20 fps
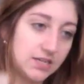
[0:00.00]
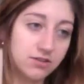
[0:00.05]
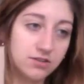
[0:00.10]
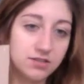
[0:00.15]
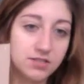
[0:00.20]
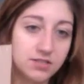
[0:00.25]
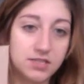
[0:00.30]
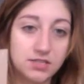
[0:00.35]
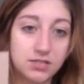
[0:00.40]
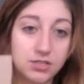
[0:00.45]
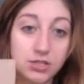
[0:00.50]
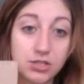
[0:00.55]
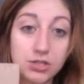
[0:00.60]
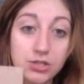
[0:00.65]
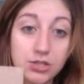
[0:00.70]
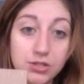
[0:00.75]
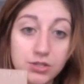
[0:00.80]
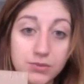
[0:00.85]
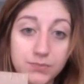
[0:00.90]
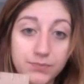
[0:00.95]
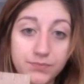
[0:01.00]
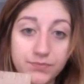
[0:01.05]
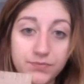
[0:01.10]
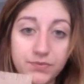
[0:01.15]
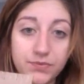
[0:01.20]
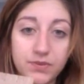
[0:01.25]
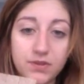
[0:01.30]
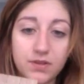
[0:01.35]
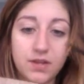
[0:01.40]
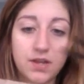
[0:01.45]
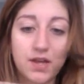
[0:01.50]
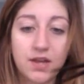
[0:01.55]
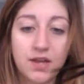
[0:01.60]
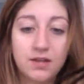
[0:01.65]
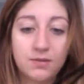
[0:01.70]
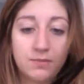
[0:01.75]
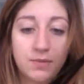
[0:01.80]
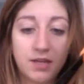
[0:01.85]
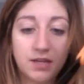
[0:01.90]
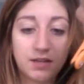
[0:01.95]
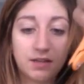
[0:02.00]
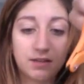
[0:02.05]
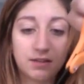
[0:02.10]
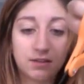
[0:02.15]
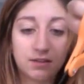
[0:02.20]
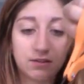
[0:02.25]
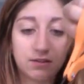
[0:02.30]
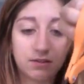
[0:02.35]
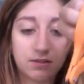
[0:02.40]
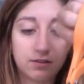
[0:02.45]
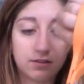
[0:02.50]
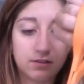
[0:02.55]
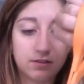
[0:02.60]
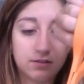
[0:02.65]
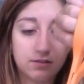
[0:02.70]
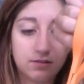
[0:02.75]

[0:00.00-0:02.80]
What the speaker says: your scissors and make a little